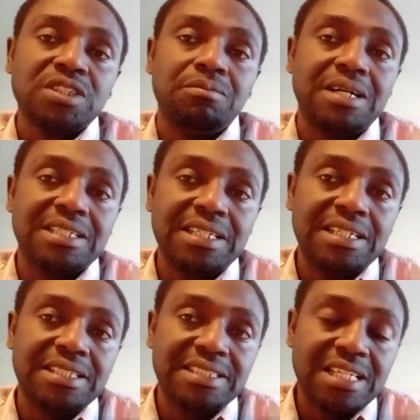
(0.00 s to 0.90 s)
But
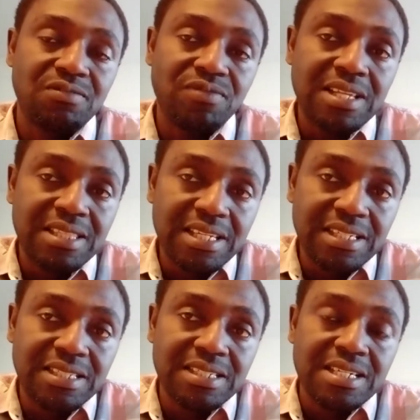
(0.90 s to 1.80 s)
the
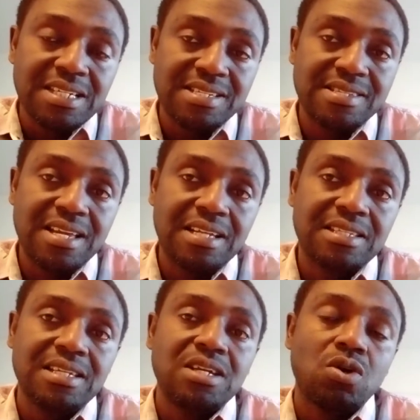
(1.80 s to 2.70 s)
disadvantage is
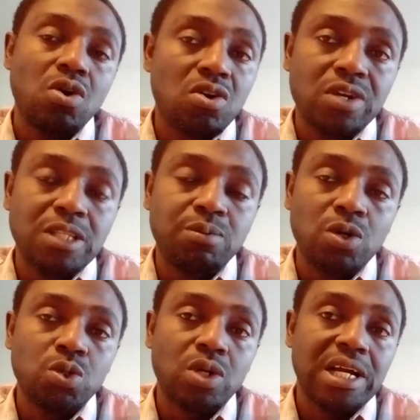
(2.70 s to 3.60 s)
that concrete
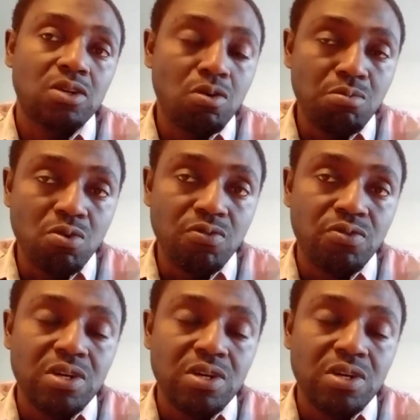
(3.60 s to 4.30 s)
pond you cannot move.